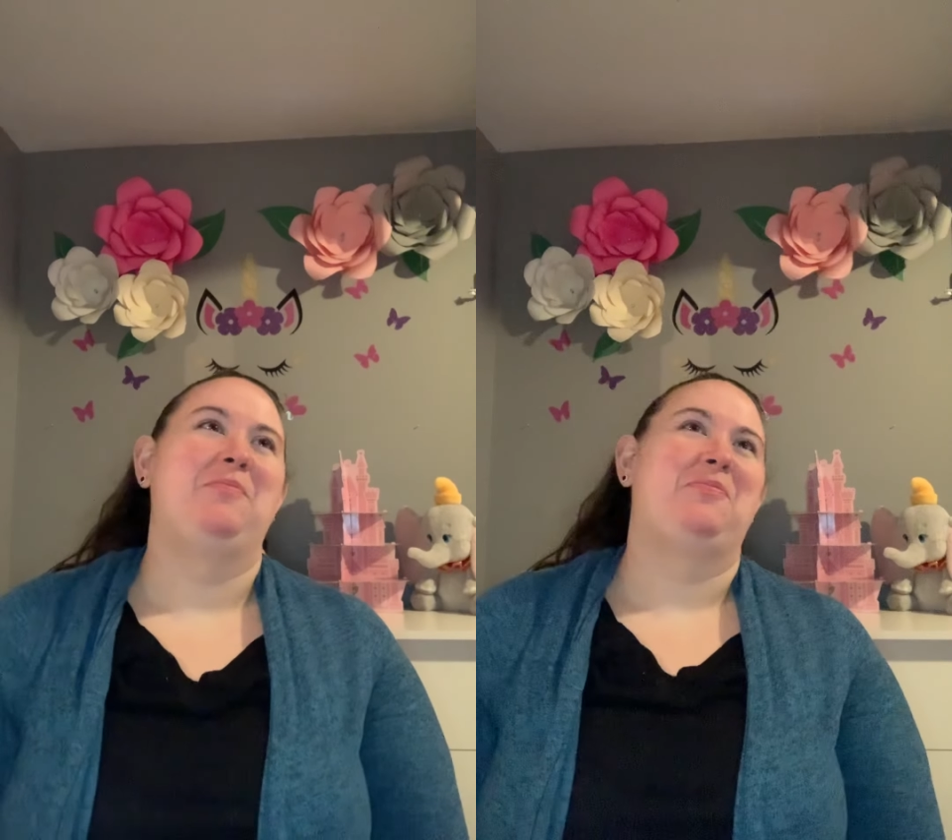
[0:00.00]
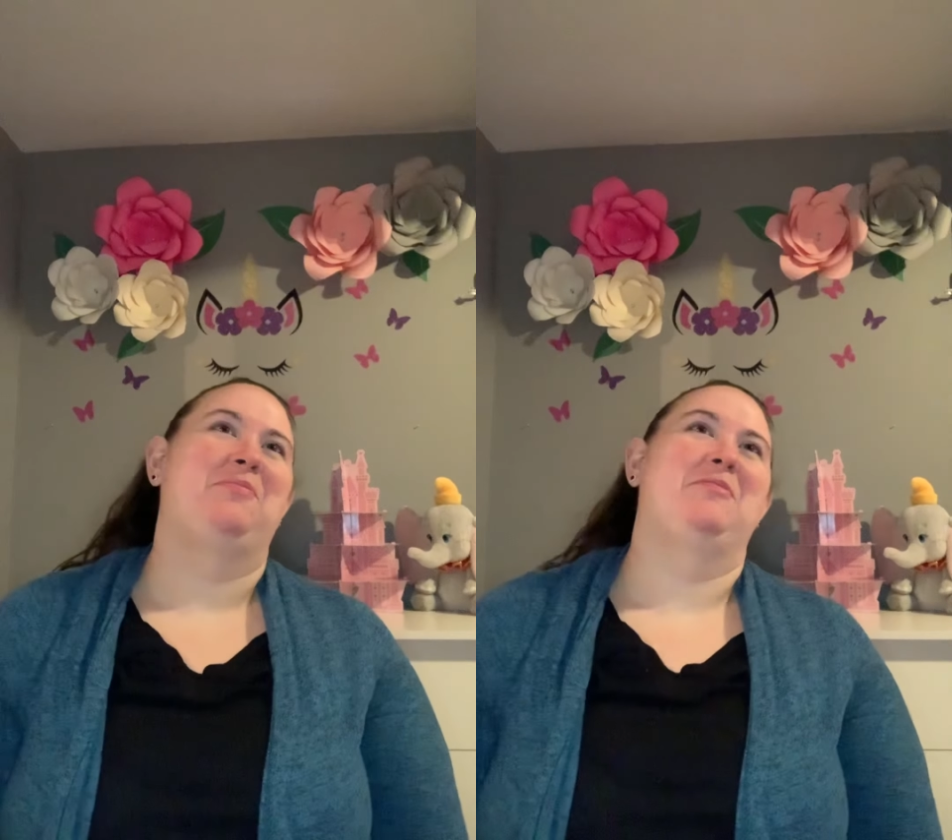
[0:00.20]

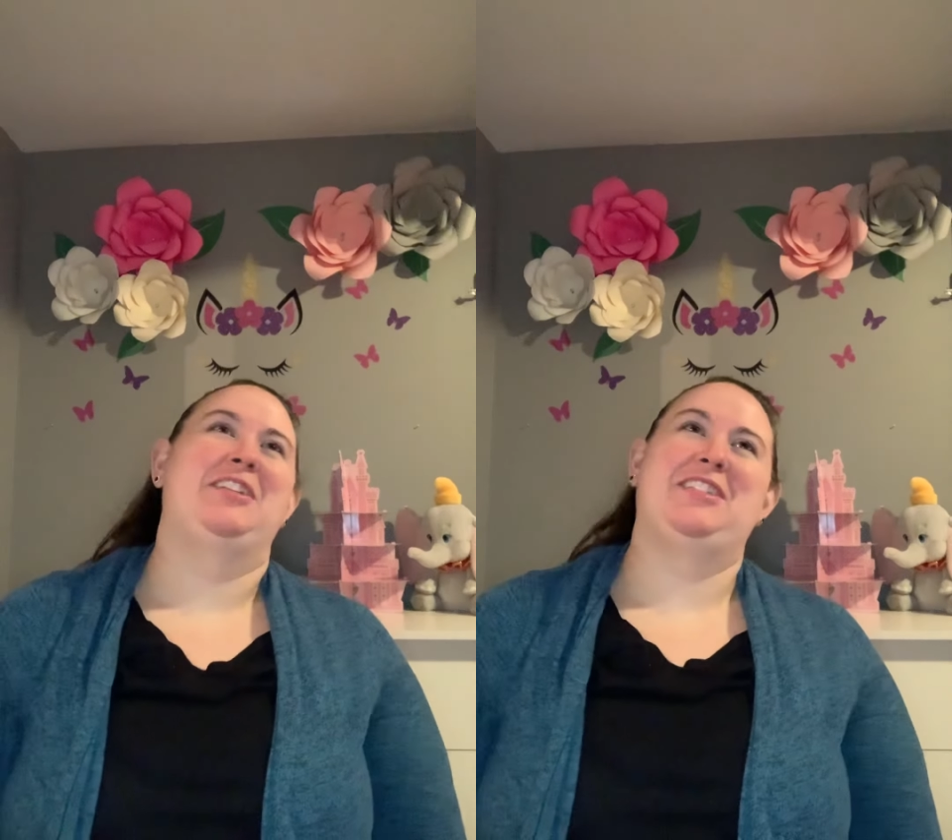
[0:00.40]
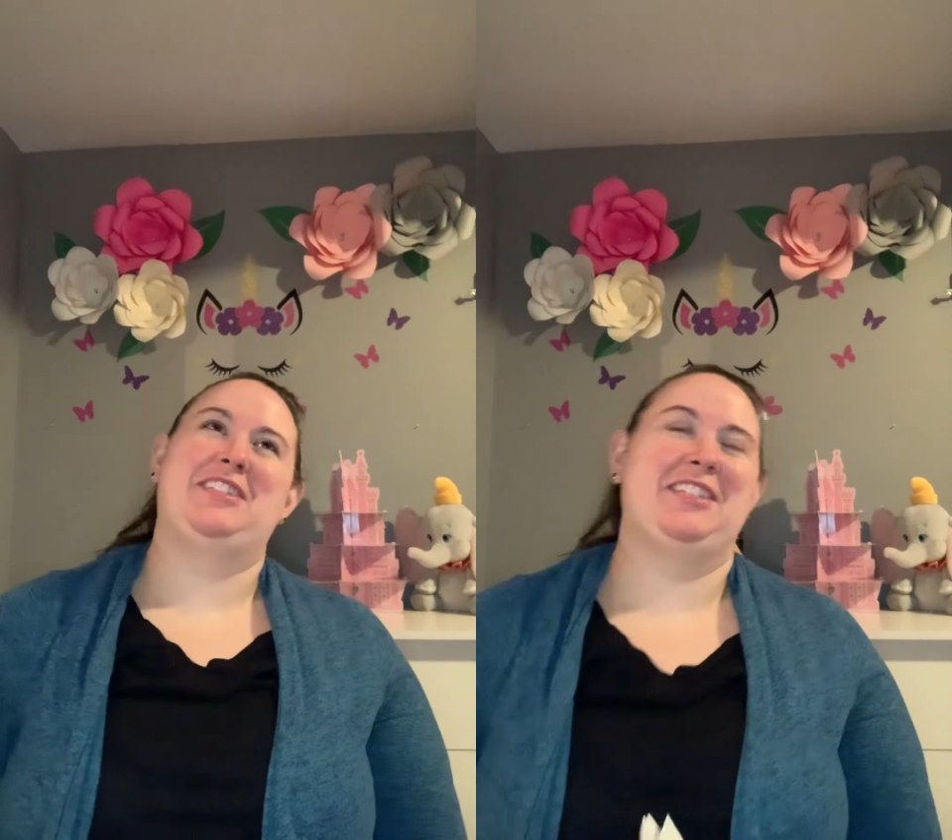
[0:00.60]

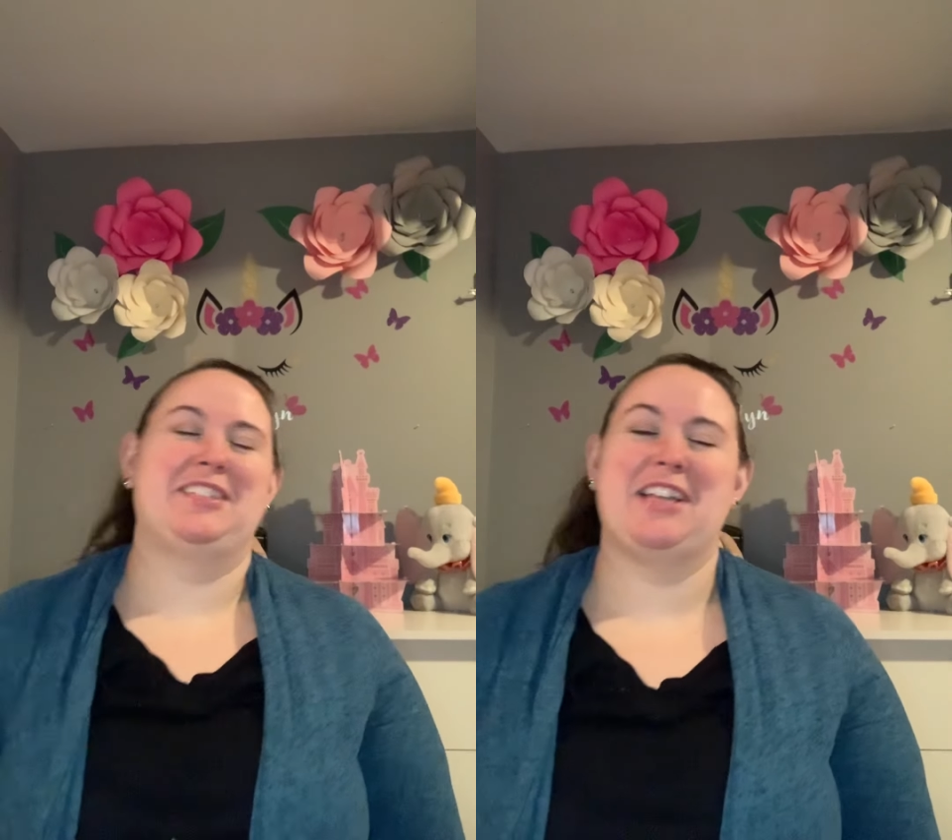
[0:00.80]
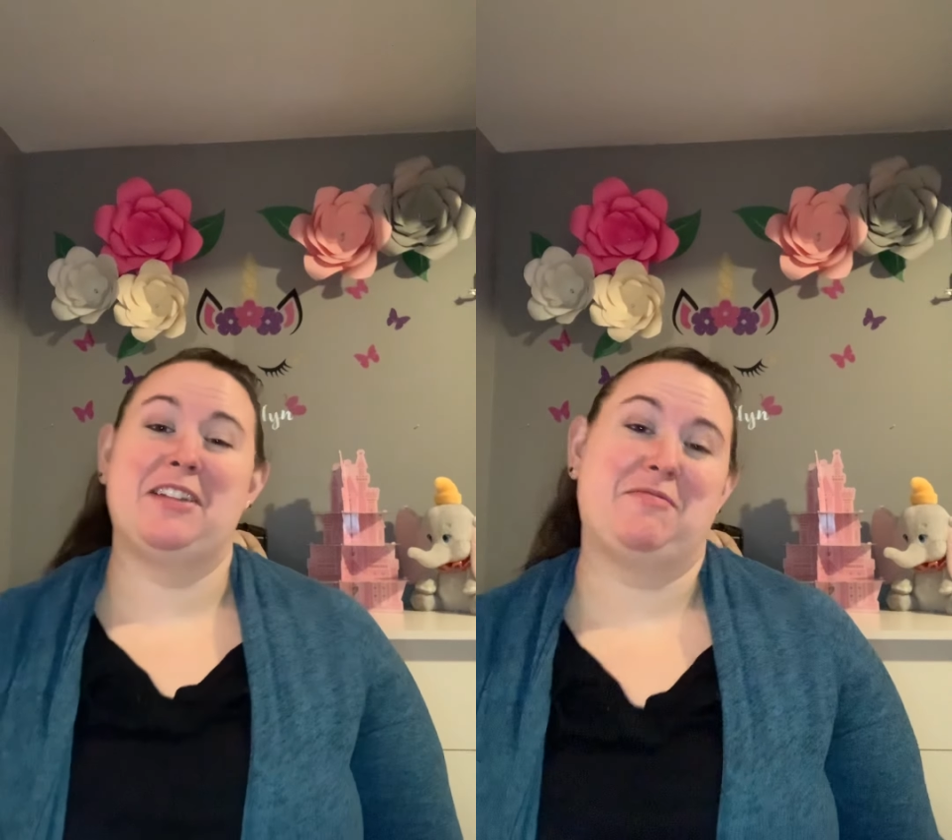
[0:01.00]
which is
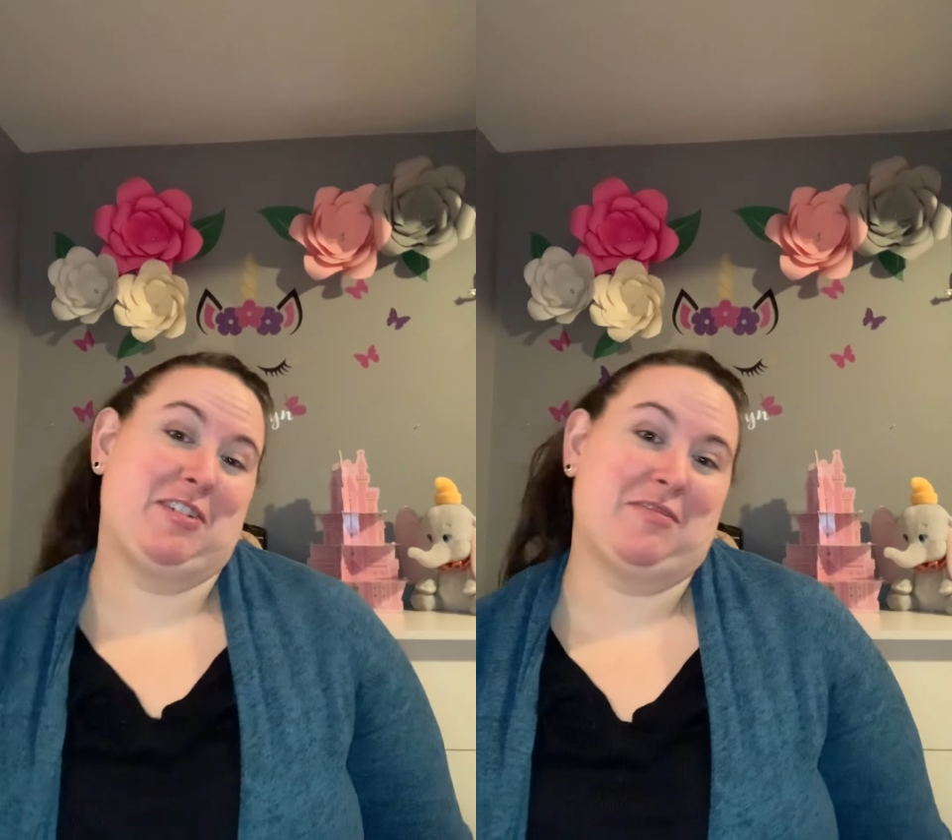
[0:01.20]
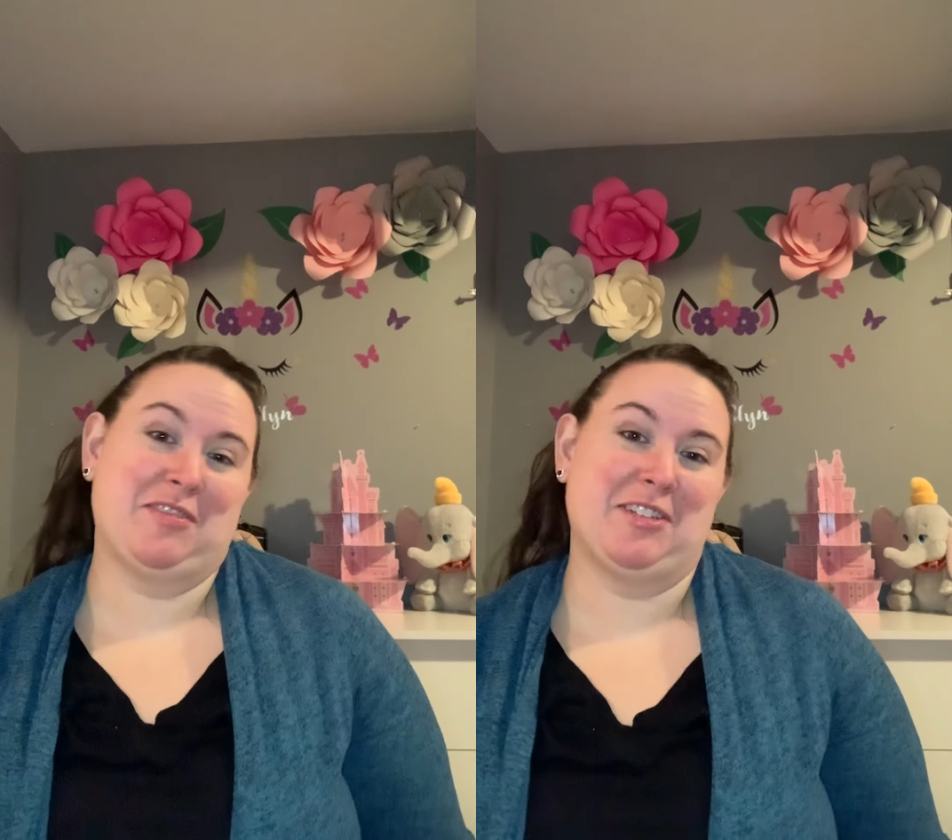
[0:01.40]
kind of
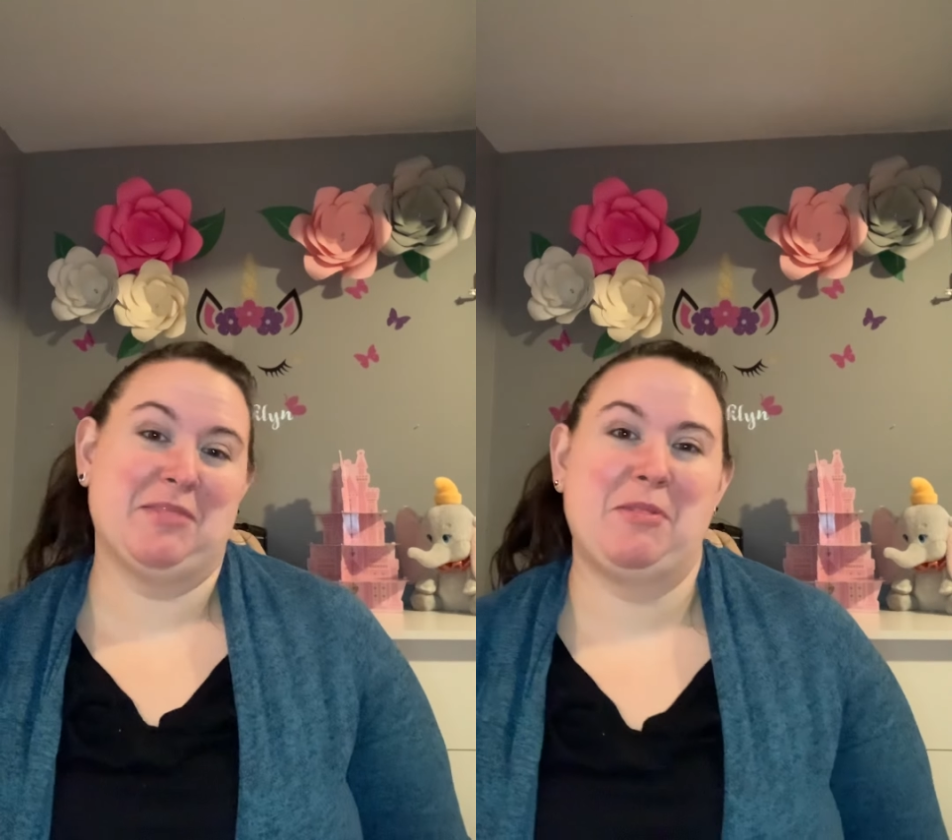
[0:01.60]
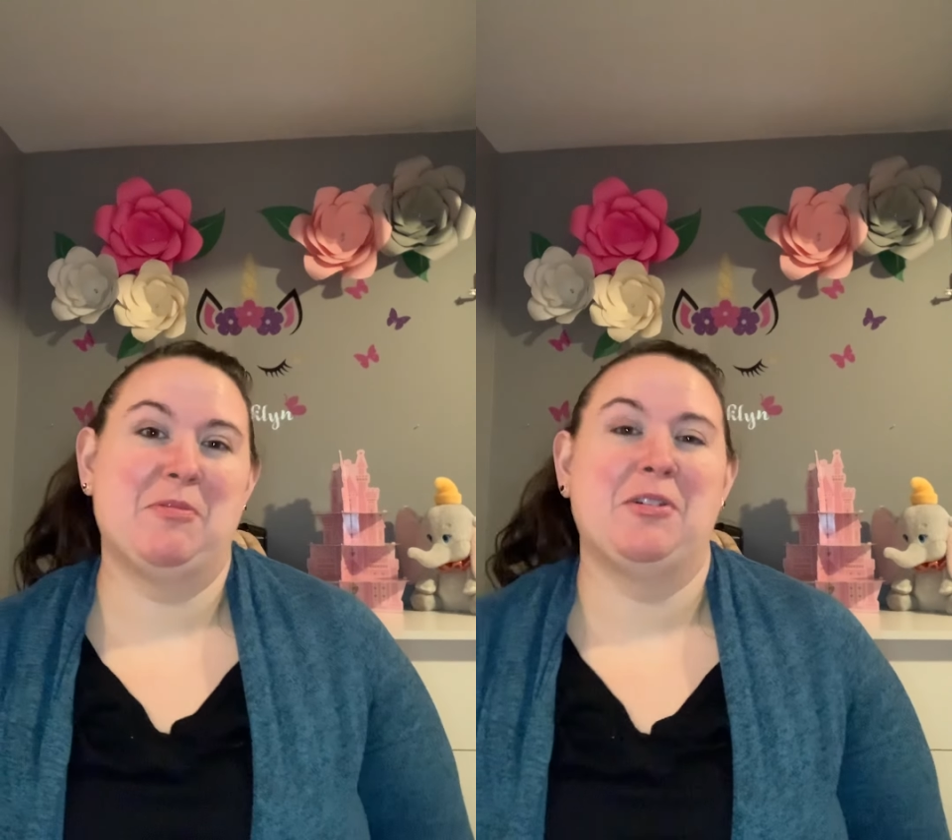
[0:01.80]
weird for some
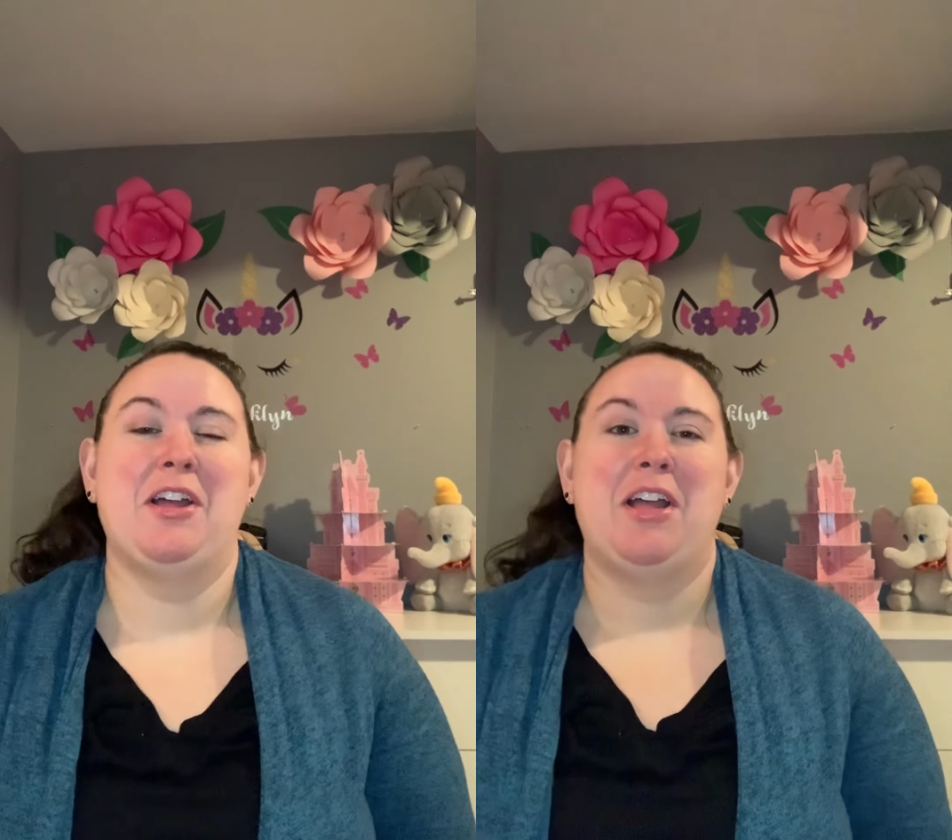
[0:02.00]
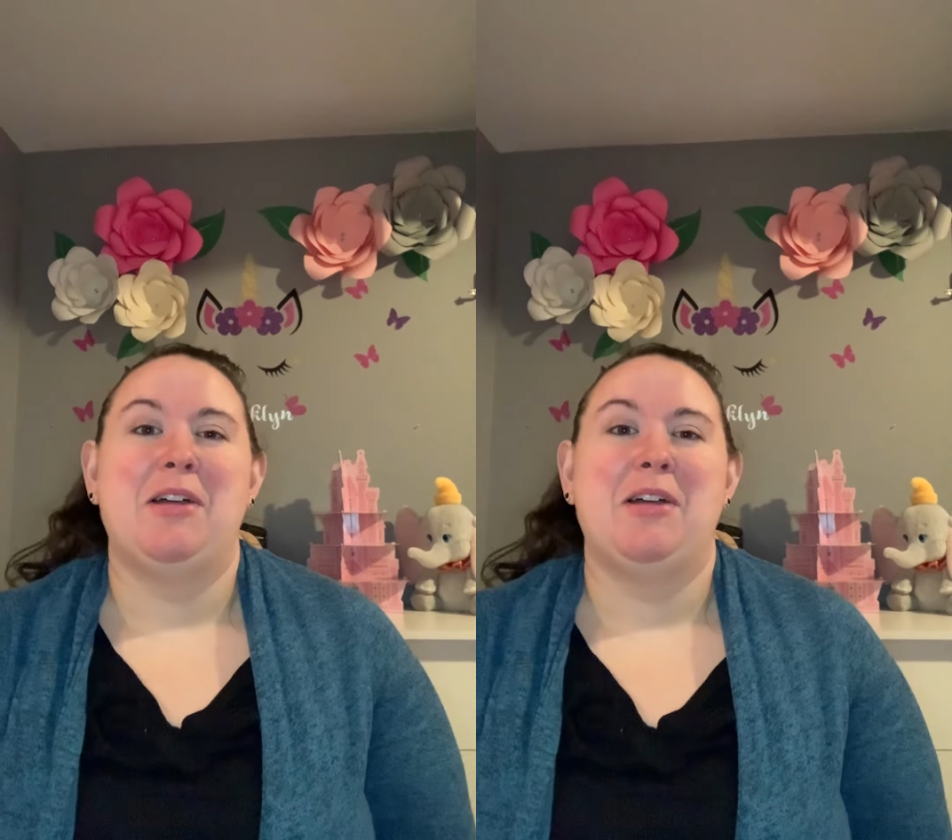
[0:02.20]
people,